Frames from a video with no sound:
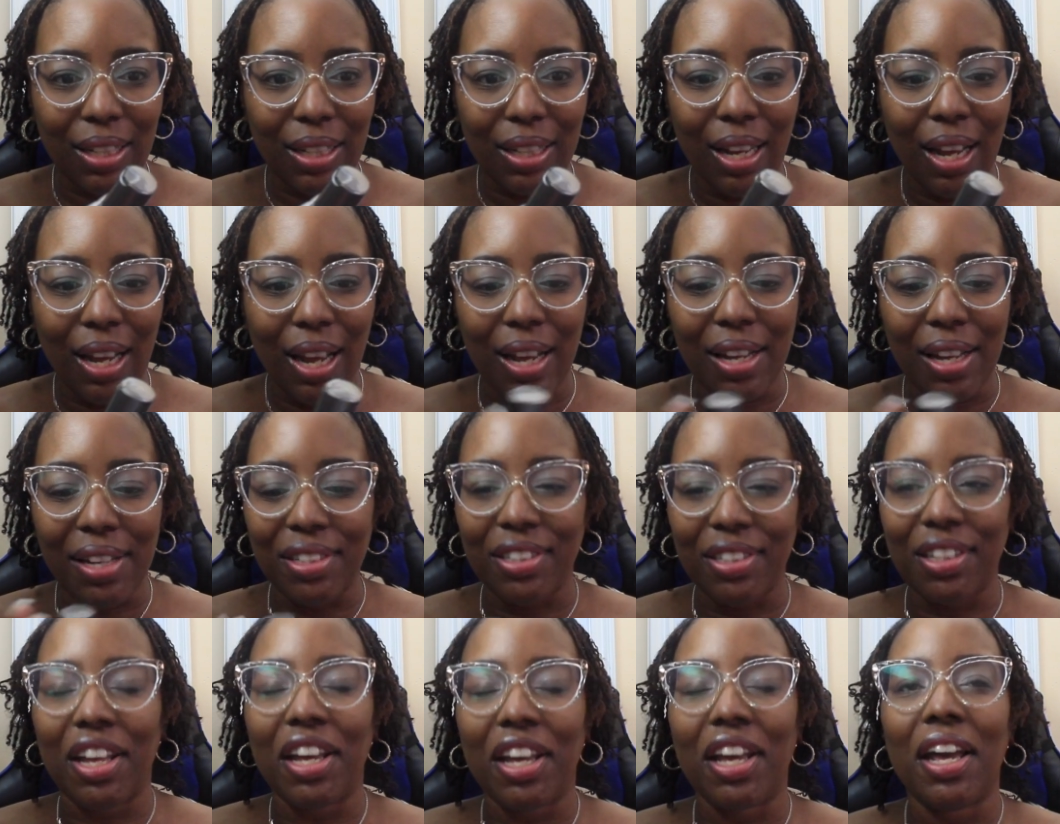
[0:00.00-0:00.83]
It
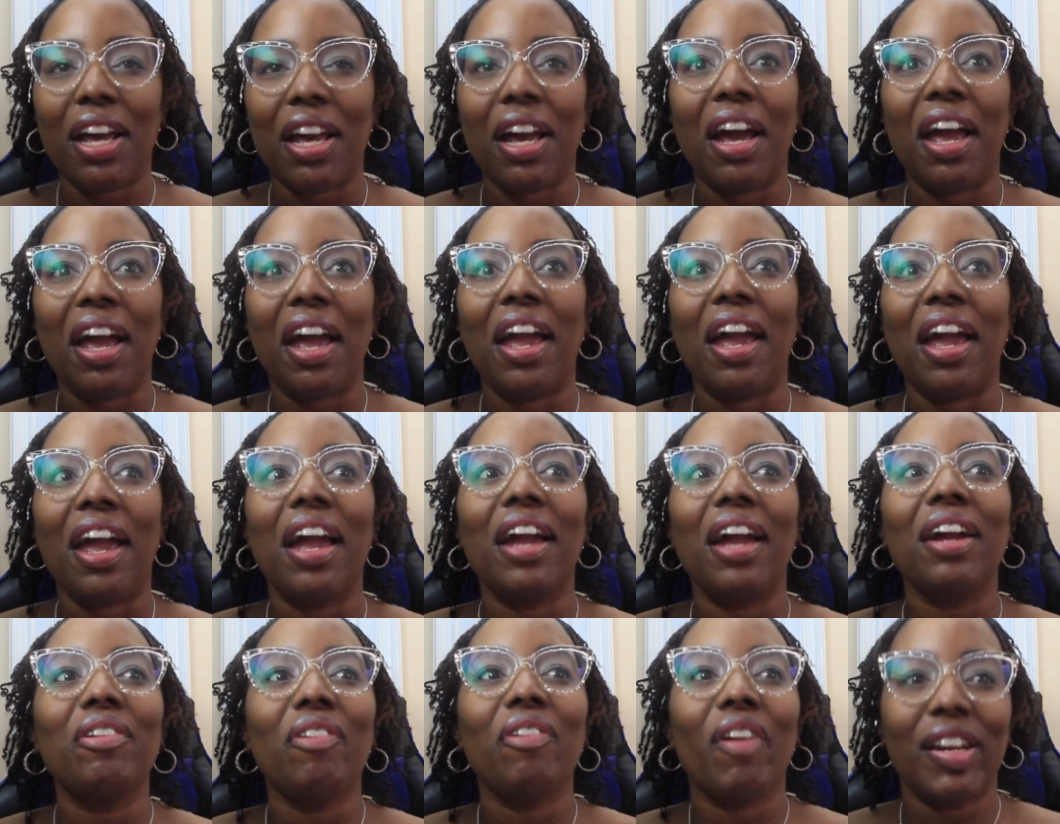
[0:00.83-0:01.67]
has
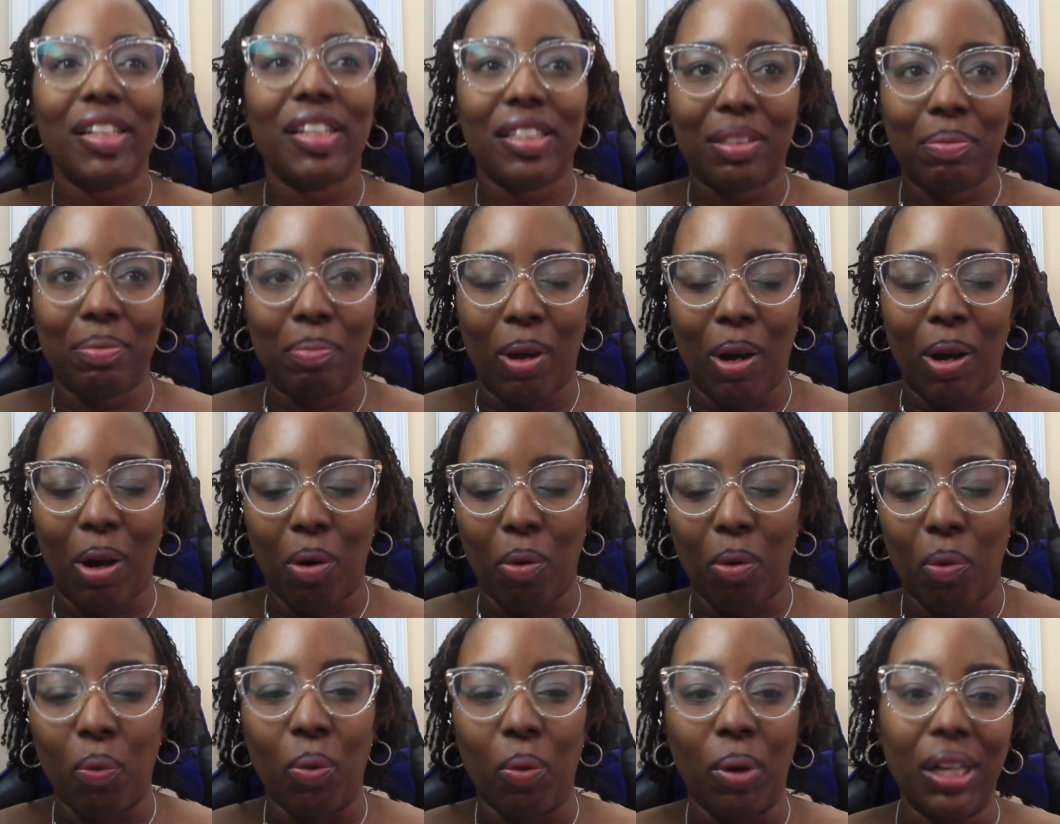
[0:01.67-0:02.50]
a great
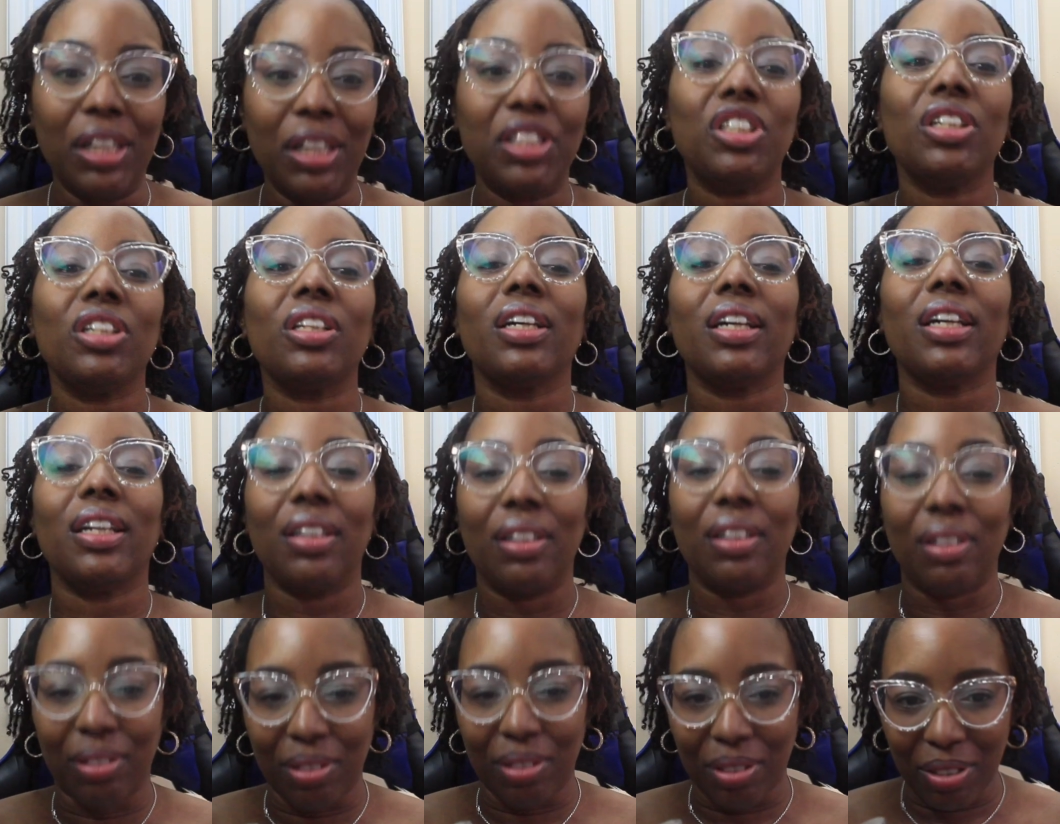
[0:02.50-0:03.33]
smell which
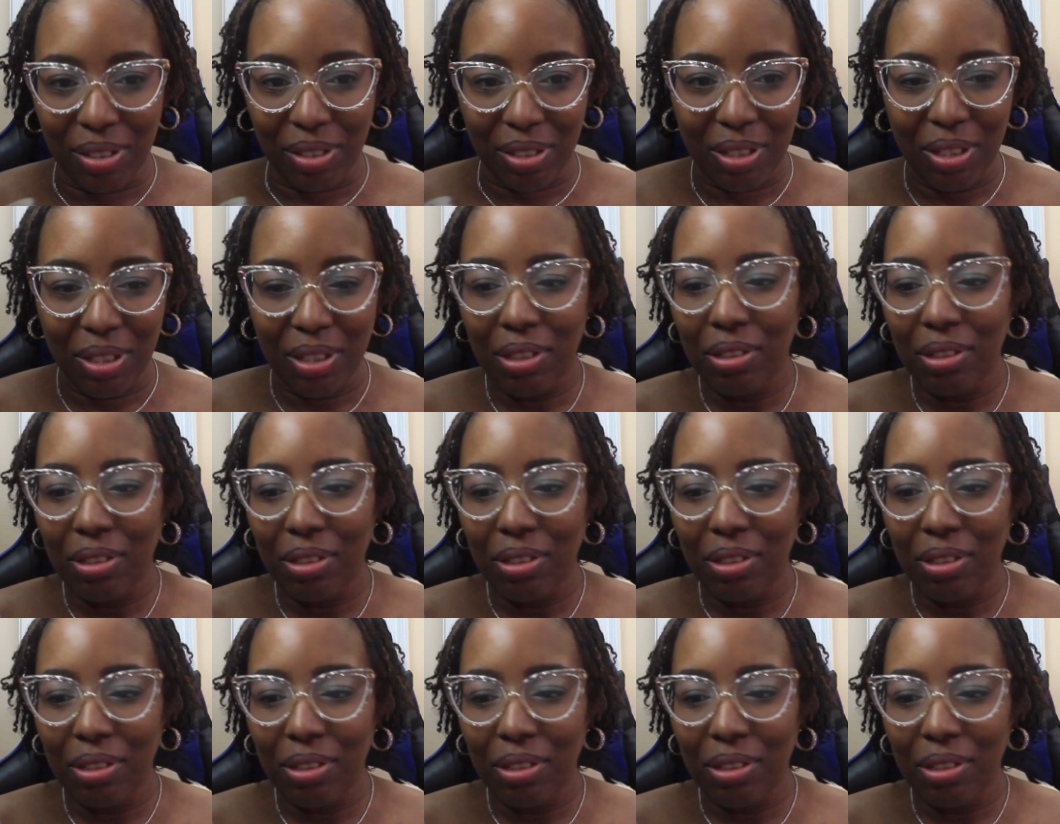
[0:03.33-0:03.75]
lingers,